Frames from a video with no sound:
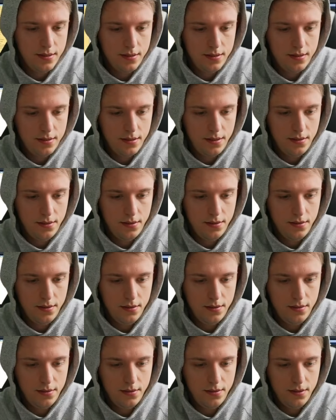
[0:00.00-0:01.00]

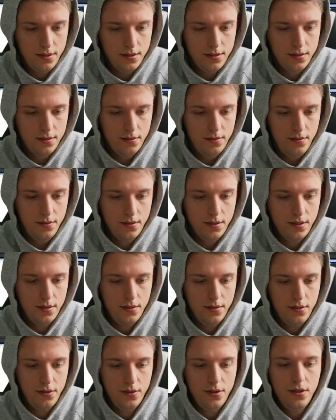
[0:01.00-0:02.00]
So this is our new
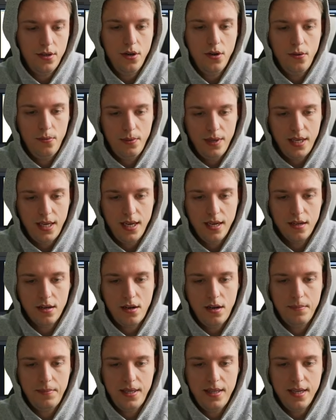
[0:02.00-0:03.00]
code. Nope, we can't
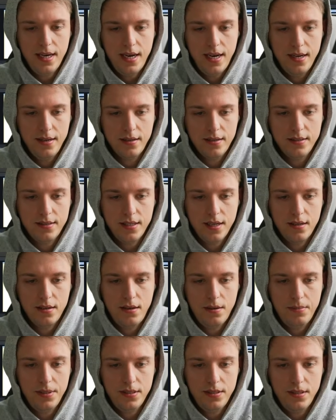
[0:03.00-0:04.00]
copy that because that
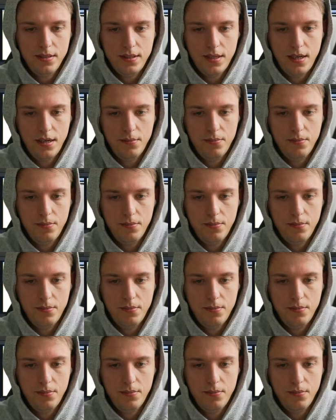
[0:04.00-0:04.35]
copies the entire